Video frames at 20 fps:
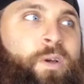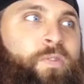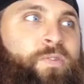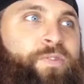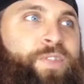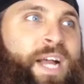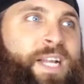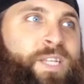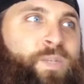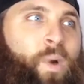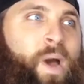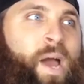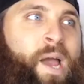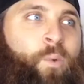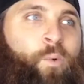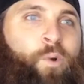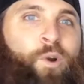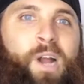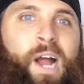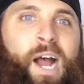That's why
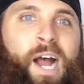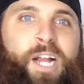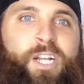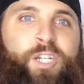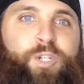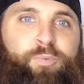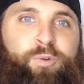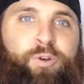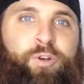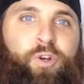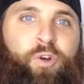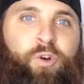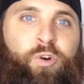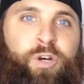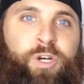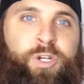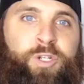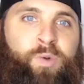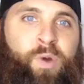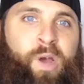we're
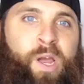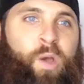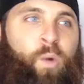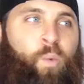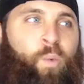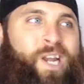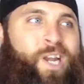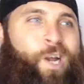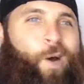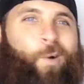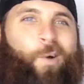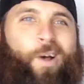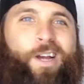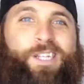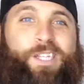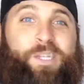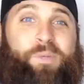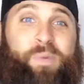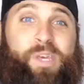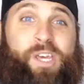entrepreneurs, right? We don't like
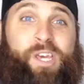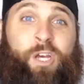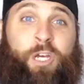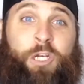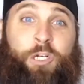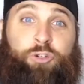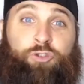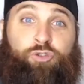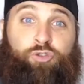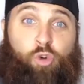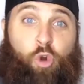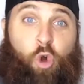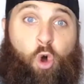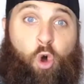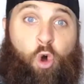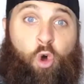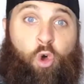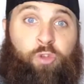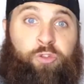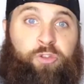to be
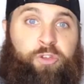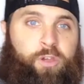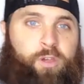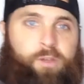controlled.